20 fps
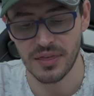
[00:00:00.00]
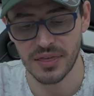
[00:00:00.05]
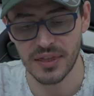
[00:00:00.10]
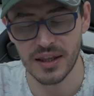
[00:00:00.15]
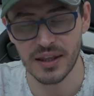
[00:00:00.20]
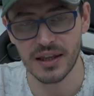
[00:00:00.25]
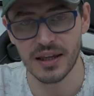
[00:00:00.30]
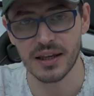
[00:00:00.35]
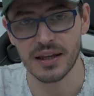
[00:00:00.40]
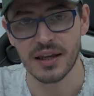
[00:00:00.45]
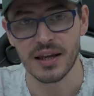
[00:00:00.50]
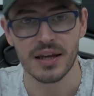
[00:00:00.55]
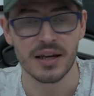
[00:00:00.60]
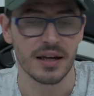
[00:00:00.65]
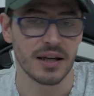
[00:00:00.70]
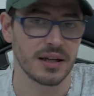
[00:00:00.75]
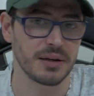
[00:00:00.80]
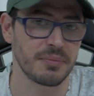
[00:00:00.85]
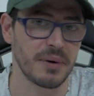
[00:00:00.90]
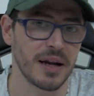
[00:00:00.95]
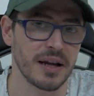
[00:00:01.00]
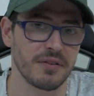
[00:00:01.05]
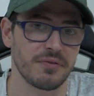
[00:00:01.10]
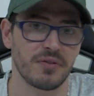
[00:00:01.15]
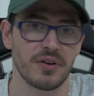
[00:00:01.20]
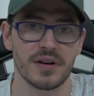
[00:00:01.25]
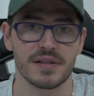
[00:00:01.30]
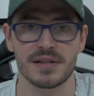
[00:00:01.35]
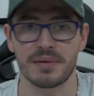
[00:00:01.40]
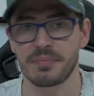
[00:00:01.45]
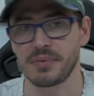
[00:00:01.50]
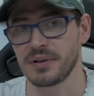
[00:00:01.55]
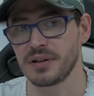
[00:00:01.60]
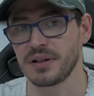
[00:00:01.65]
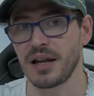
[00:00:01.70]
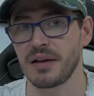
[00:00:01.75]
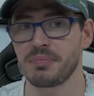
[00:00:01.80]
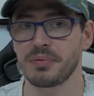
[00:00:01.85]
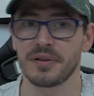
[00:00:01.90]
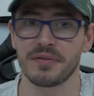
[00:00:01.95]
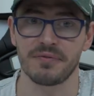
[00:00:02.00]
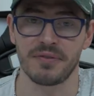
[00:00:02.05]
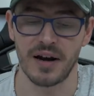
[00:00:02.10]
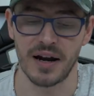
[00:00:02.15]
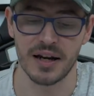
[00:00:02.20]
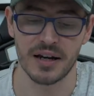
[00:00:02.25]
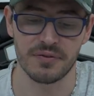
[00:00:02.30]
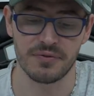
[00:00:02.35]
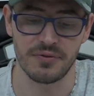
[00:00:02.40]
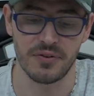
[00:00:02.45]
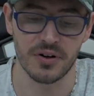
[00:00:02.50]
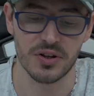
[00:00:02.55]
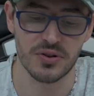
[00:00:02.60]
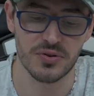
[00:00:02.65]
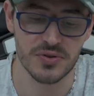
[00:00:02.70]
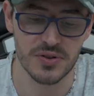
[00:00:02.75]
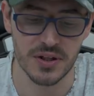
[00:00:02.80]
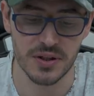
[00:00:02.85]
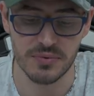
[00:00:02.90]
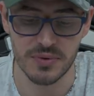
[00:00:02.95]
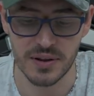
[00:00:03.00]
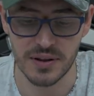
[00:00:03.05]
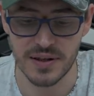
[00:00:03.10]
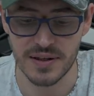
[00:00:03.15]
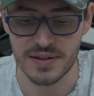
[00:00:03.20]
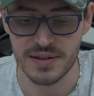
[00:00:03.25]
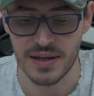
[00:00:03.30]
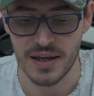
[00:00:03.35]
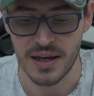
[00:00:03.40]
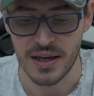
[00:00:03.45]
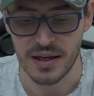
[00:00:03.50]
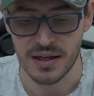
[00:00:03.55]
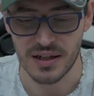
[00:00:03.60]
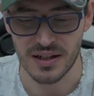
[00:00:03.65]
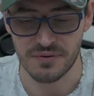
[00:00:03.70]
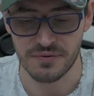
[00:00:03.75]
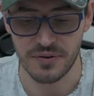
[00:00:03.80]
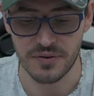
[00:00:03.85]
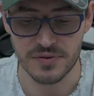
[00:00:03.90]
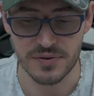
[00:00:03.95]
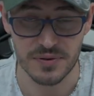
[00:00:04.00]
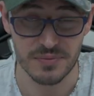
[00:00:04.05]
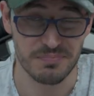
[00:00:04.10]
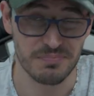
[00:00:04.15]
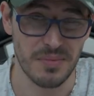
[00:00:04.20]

thinking in buying, for example, an amplifier for using with these earphones.